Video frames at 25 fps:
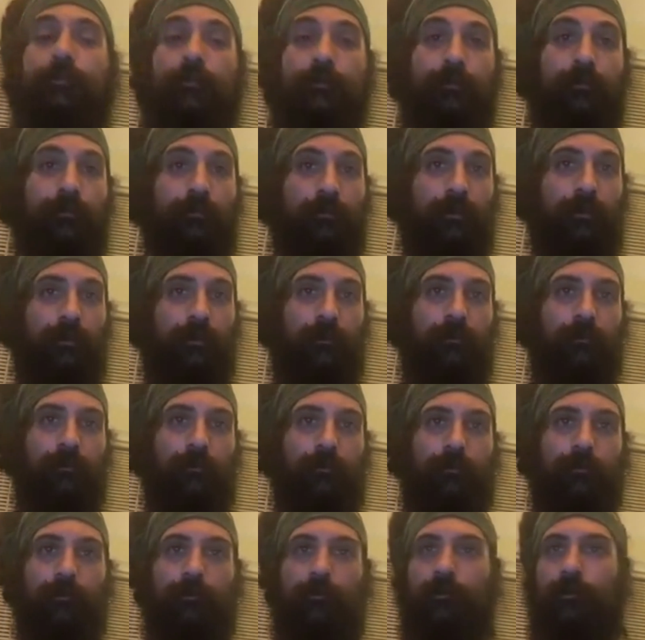yeah.
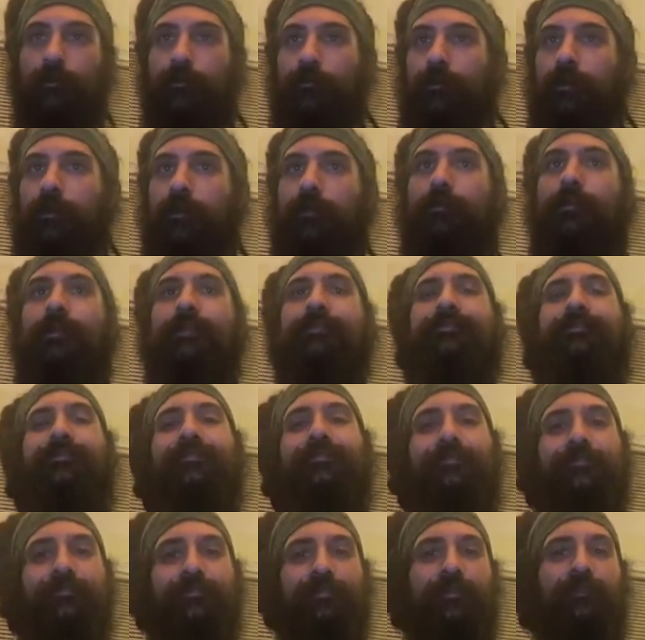There we go. That's
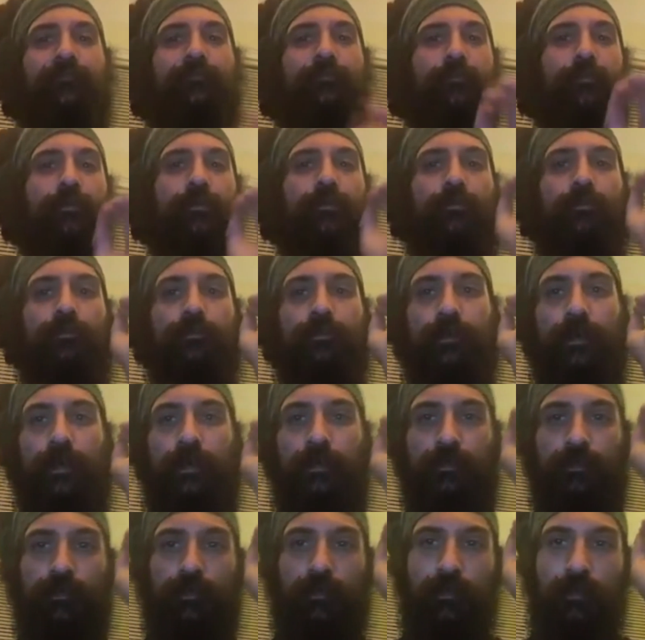on Stephen Buhner's
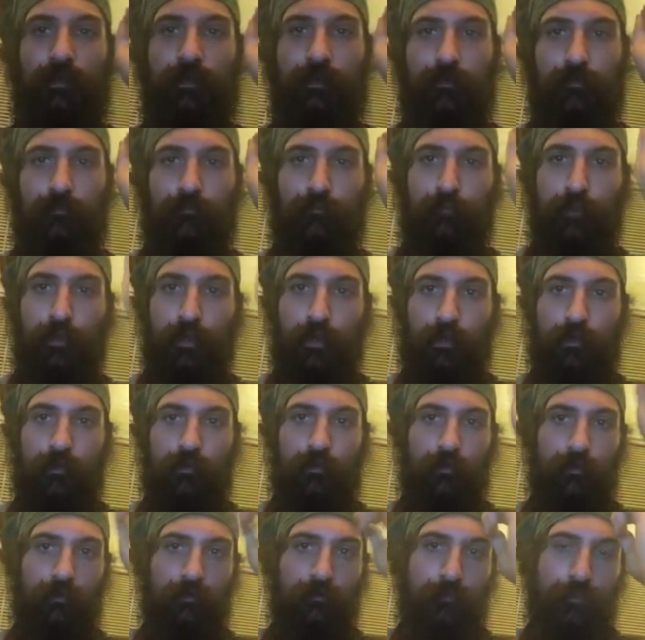actually book,
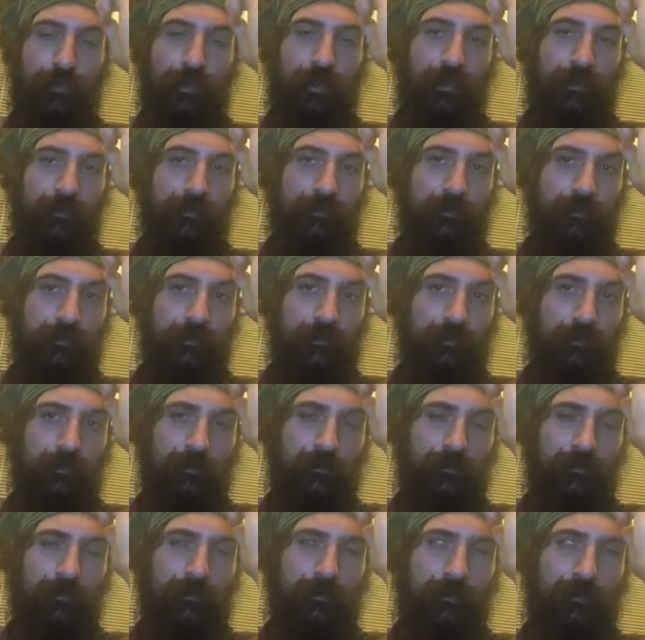Plant
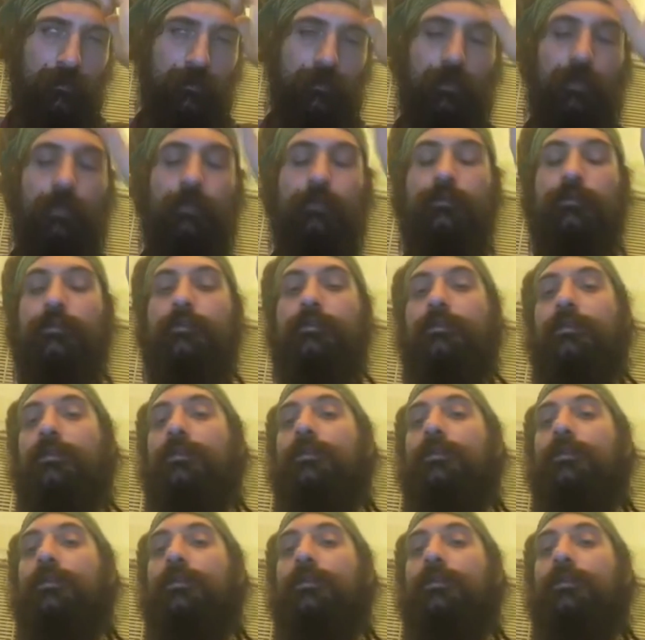Intelligence and the